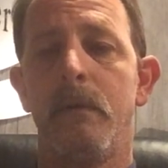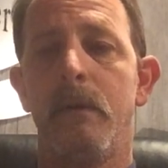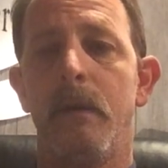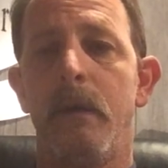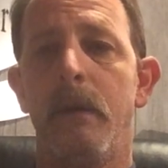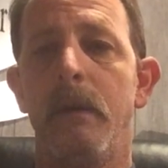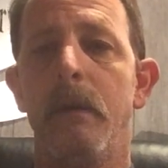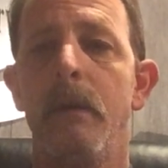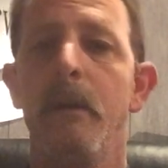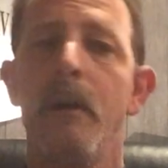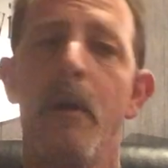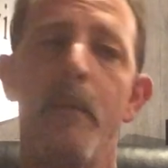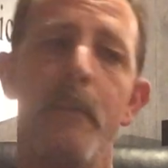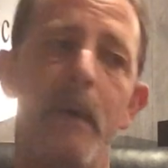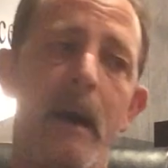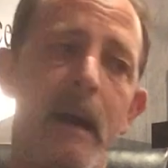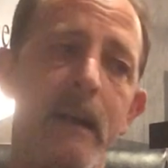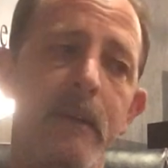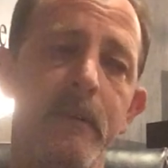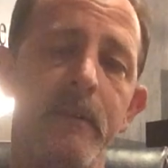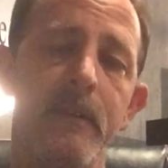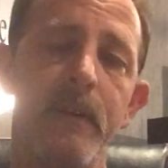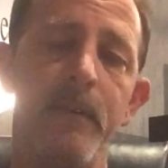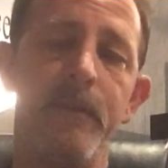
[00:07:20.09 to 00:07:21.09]
And then go buy
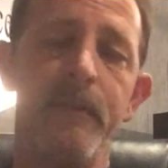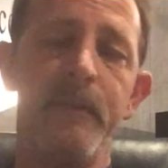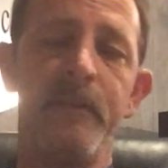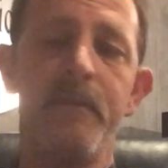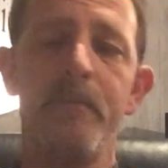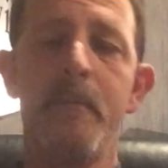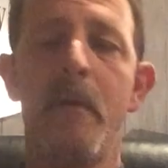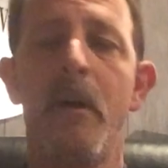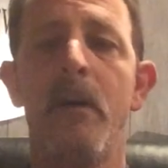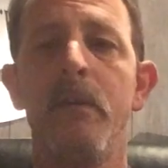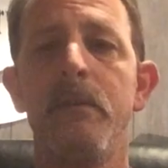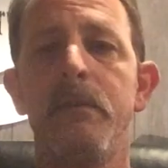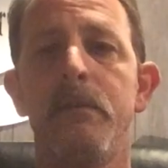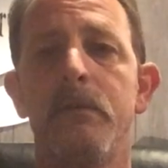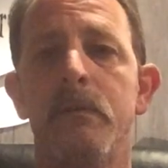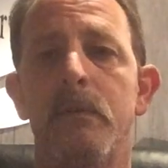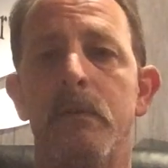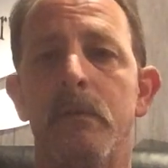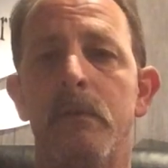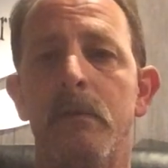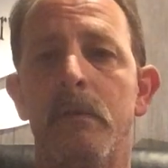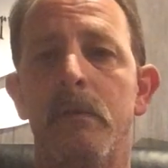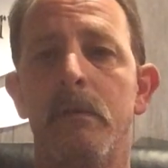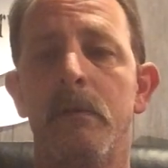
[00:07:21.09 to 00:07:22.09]
yourself a Smart
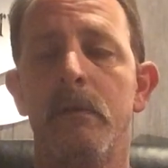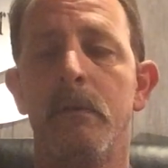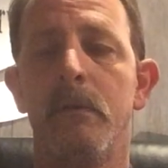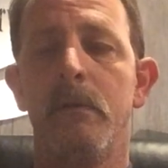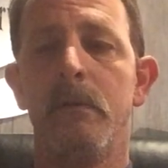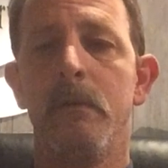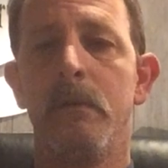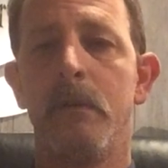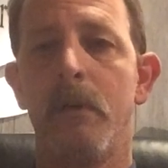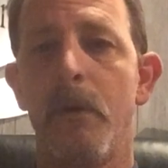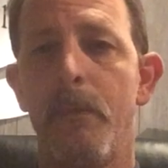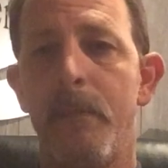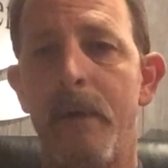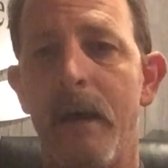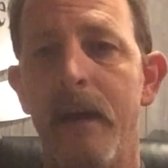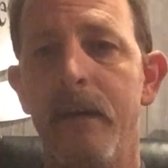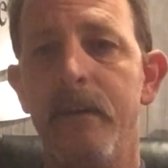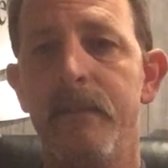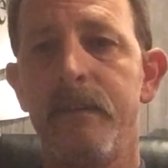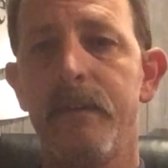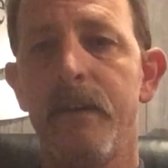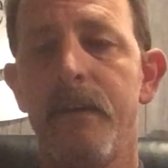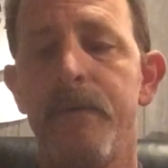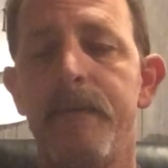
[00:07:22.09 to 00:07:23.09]
Tool. Go buy
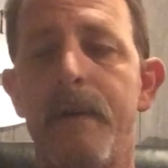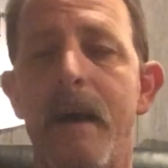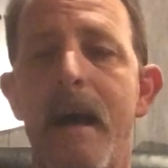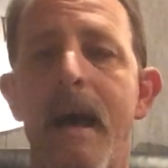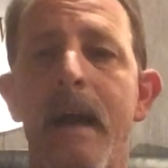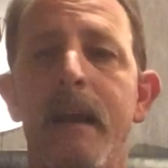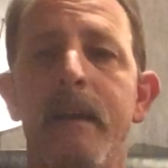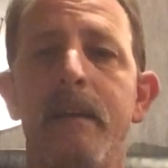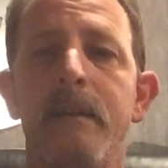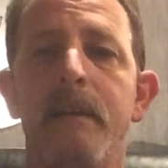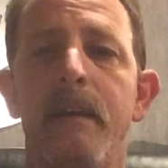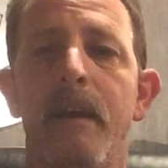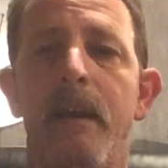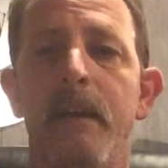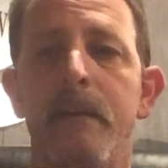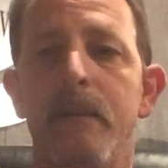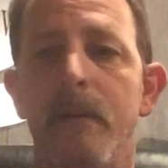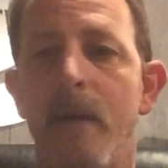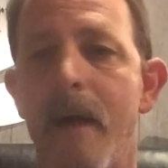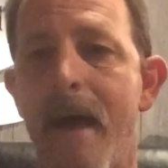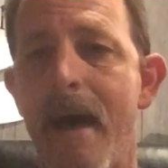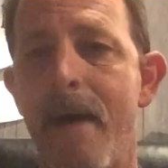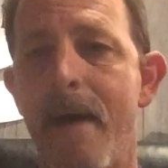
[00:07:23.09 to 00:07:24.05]
yourself an iConnect, an